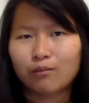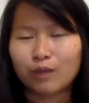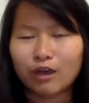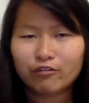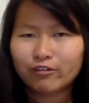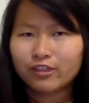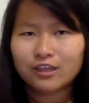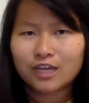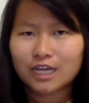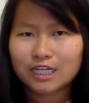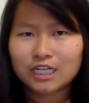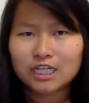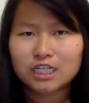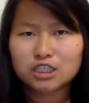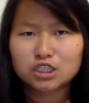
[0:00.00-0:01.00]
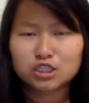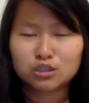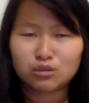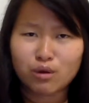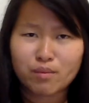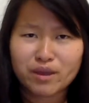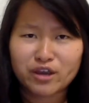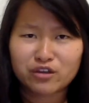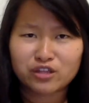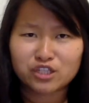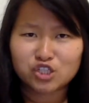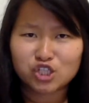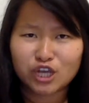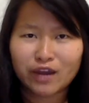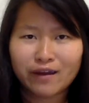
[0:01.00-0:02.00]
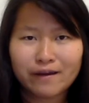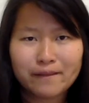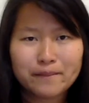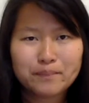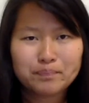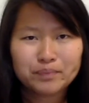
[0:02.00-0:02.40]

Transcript: everything I needed to repair the chair.